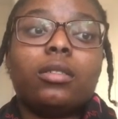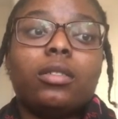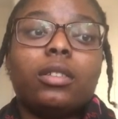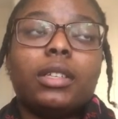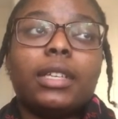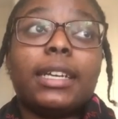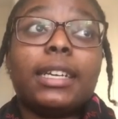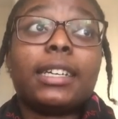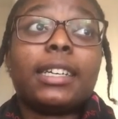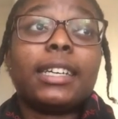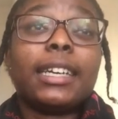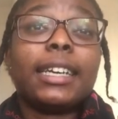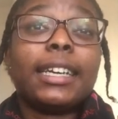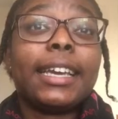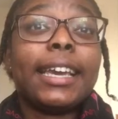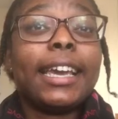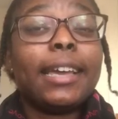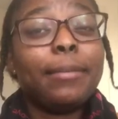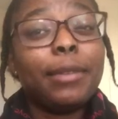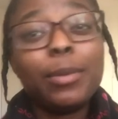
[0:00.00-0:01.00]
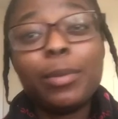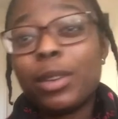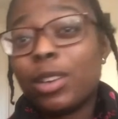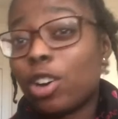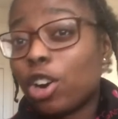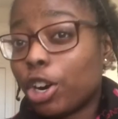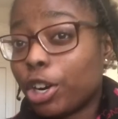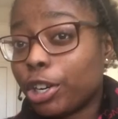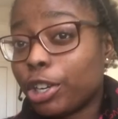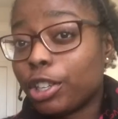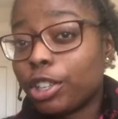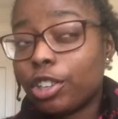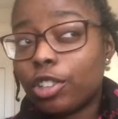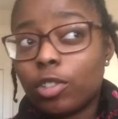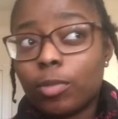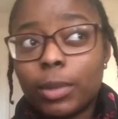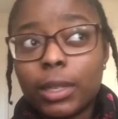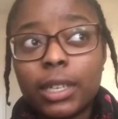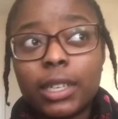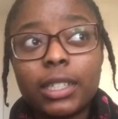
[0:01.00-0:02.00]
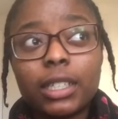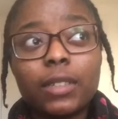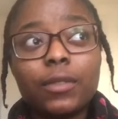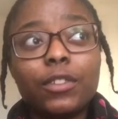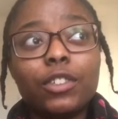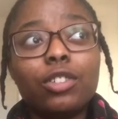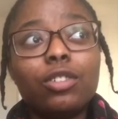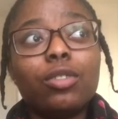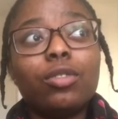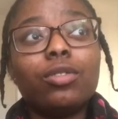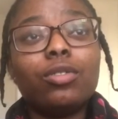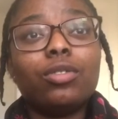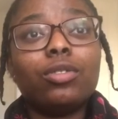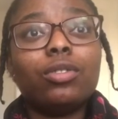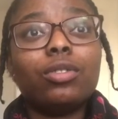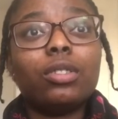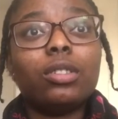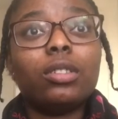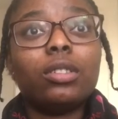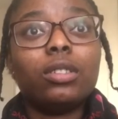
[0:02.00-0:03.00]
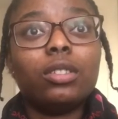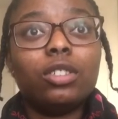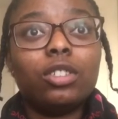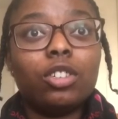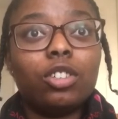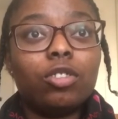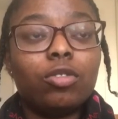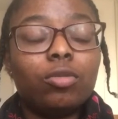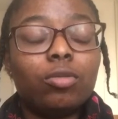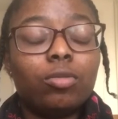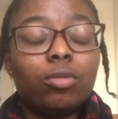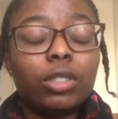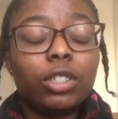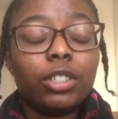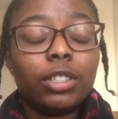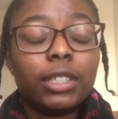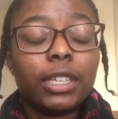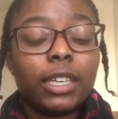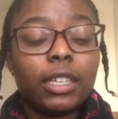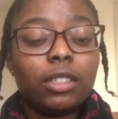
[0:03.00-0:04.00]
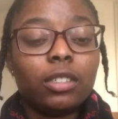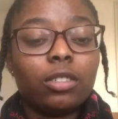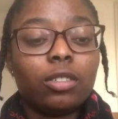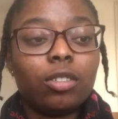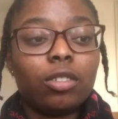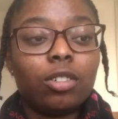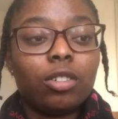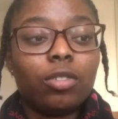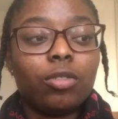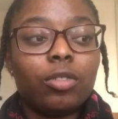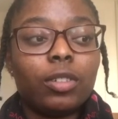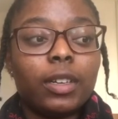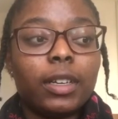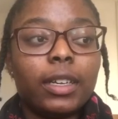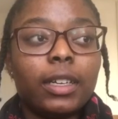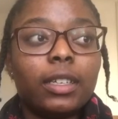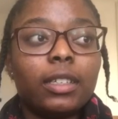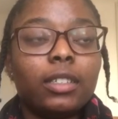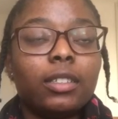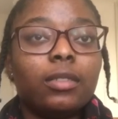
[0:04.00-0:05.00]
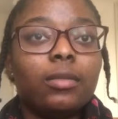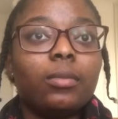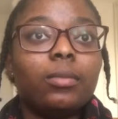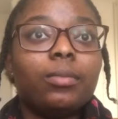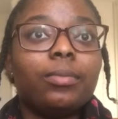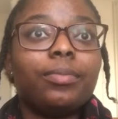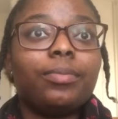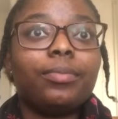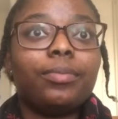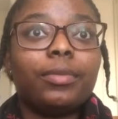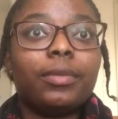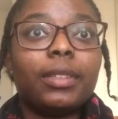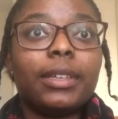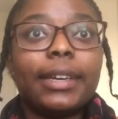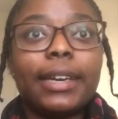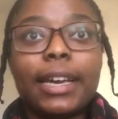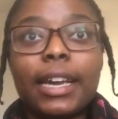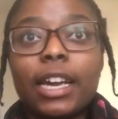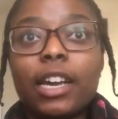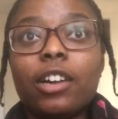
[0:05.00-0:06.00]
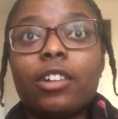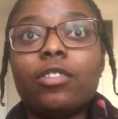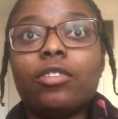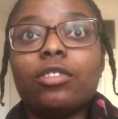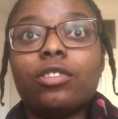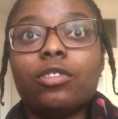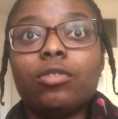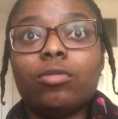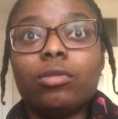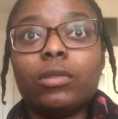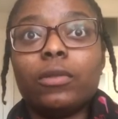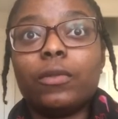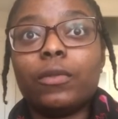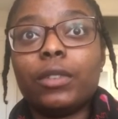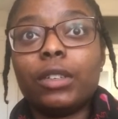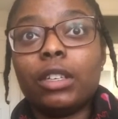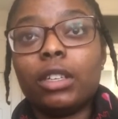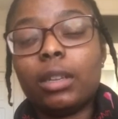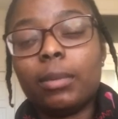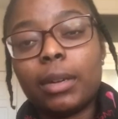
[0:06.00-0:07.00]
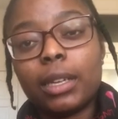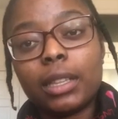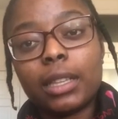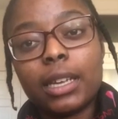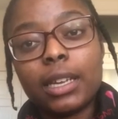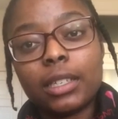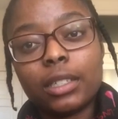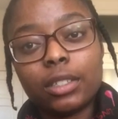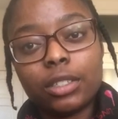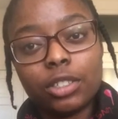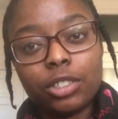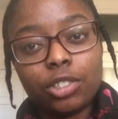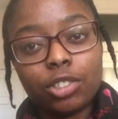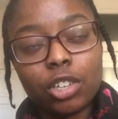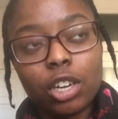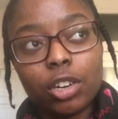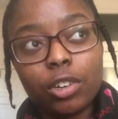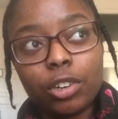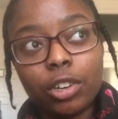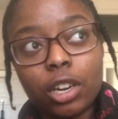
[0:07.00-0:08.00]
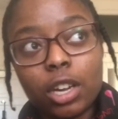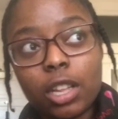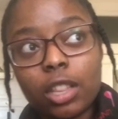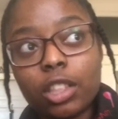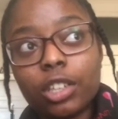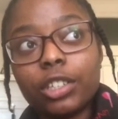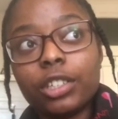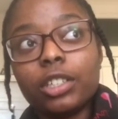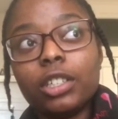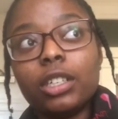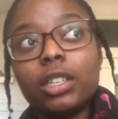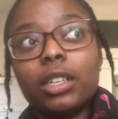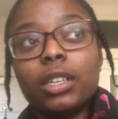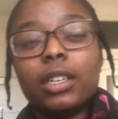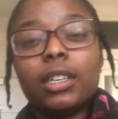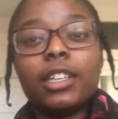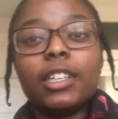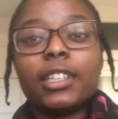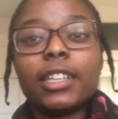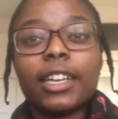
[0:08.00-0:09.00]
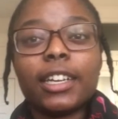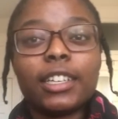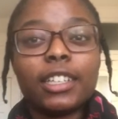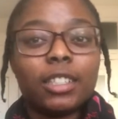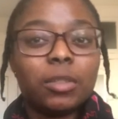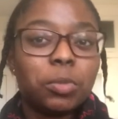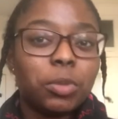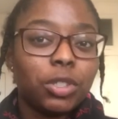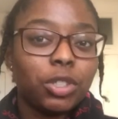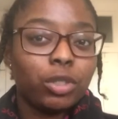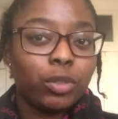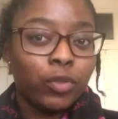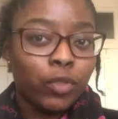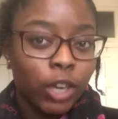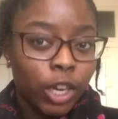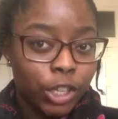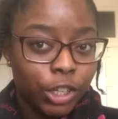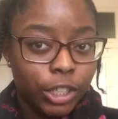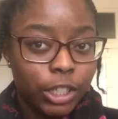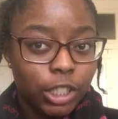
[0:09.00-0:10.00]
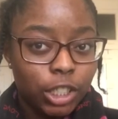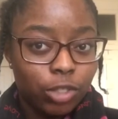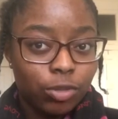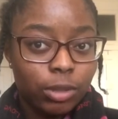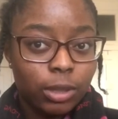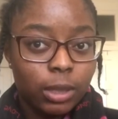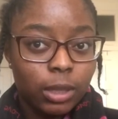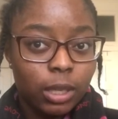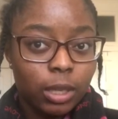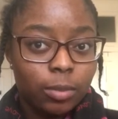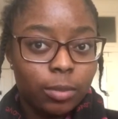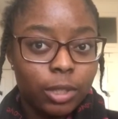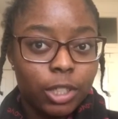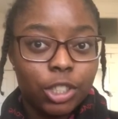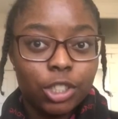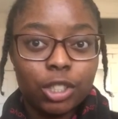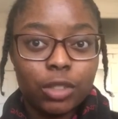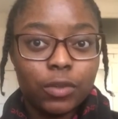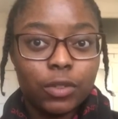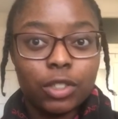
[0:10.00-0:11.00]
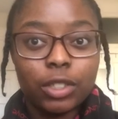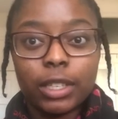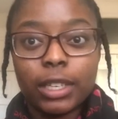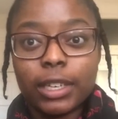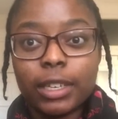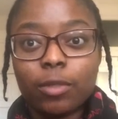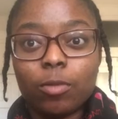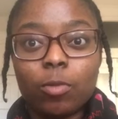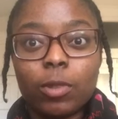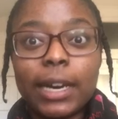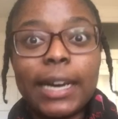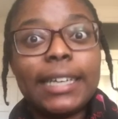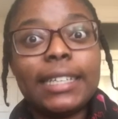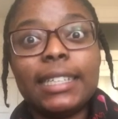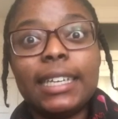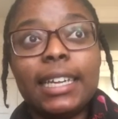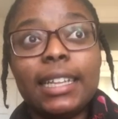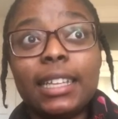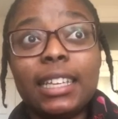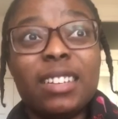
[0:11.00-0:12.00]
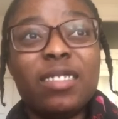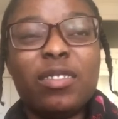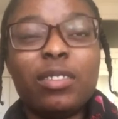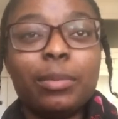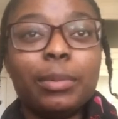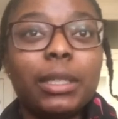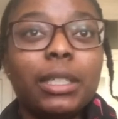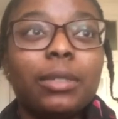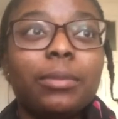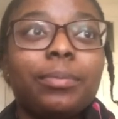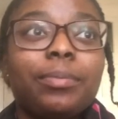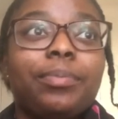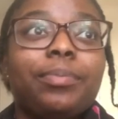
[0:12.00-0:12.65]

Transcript: That can be a bit harder though, because if you don't know what your tastes are or like how you would feel about that certain genre or author, that could put you farther into a slump because you feel like, why isn't anything for me?